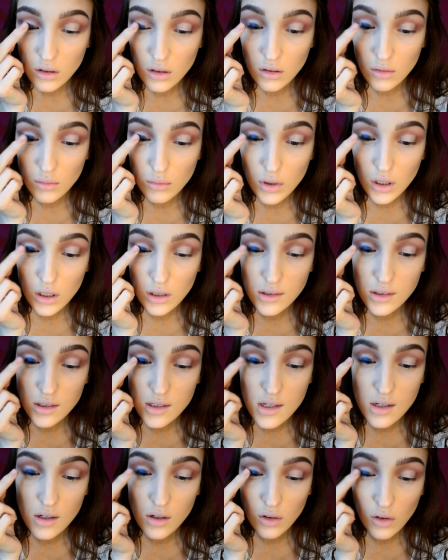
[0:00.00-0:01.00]
because
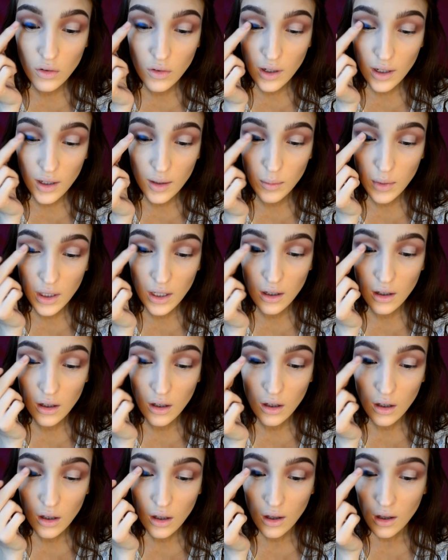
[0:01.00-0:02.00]
it's creamy
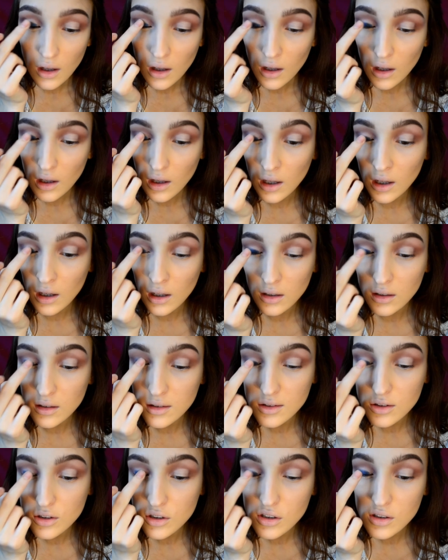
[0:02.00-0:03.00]
and
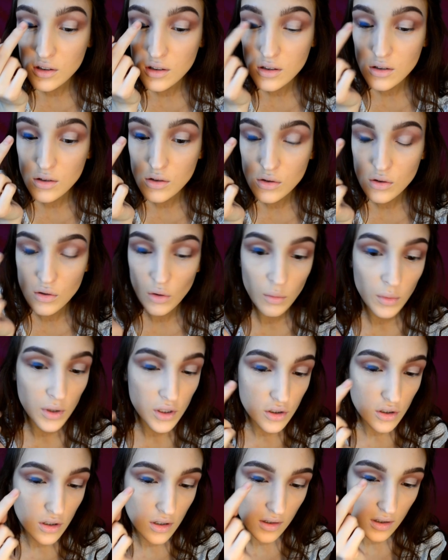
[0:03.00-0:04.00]
it's just so
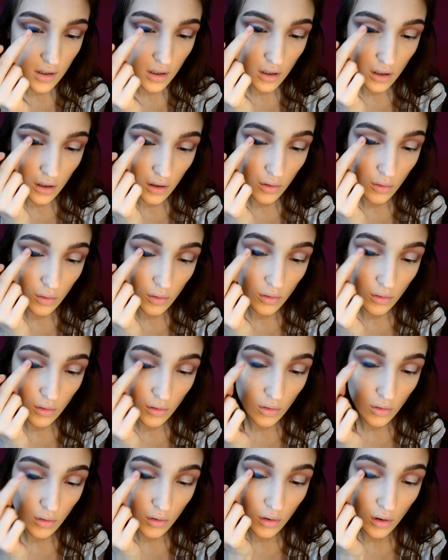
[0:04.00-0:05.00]
much easier
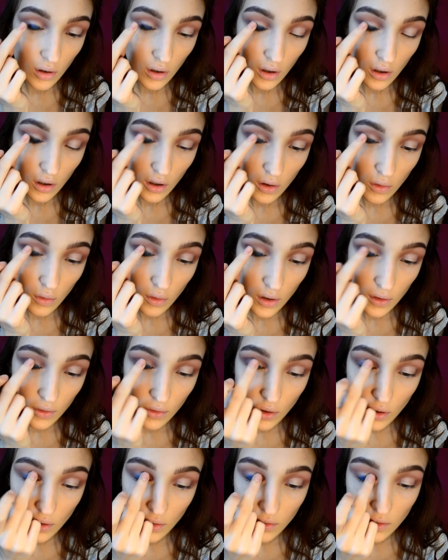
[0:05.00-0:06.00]
with
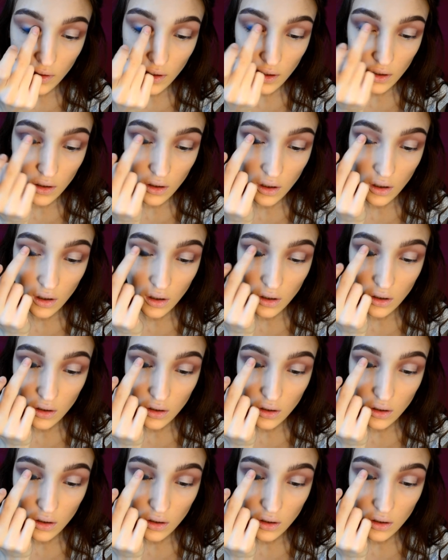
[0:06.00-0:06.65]
your finger.